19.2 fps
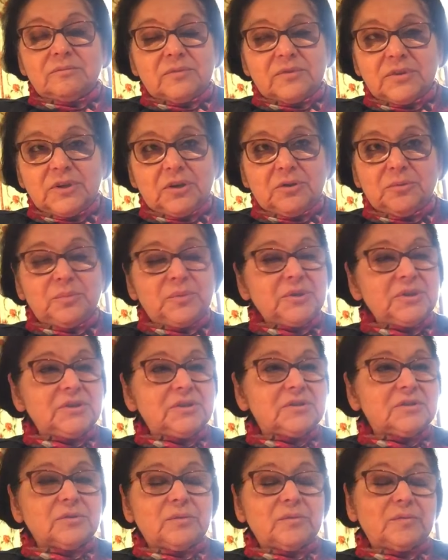
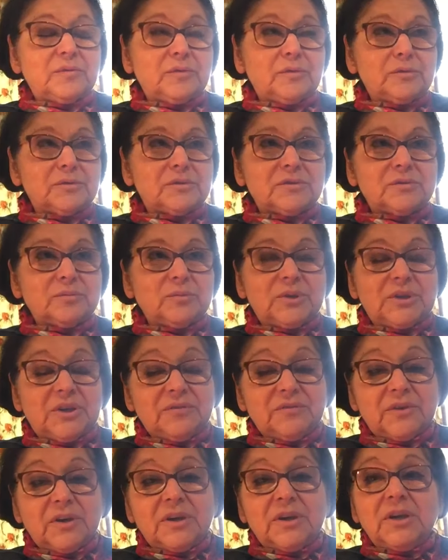therapies or false
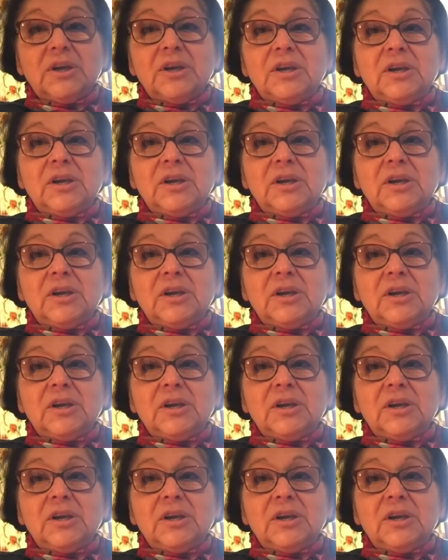whatever,